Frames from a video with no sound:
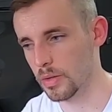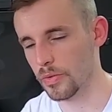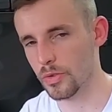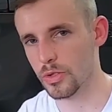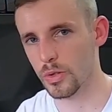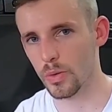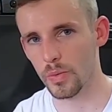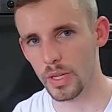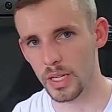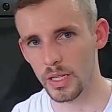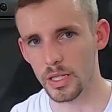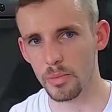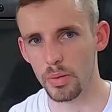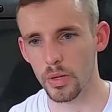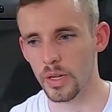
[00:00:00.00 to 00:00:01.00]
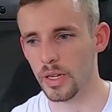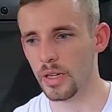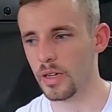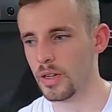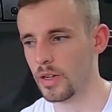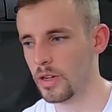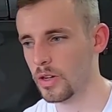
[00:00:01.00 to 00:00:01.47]
There's no need to put
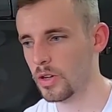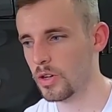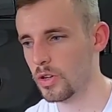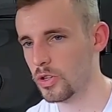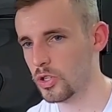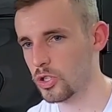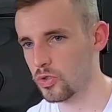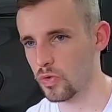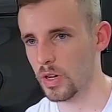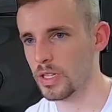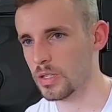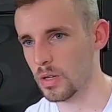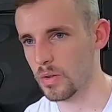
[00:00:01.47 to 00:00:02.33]
stress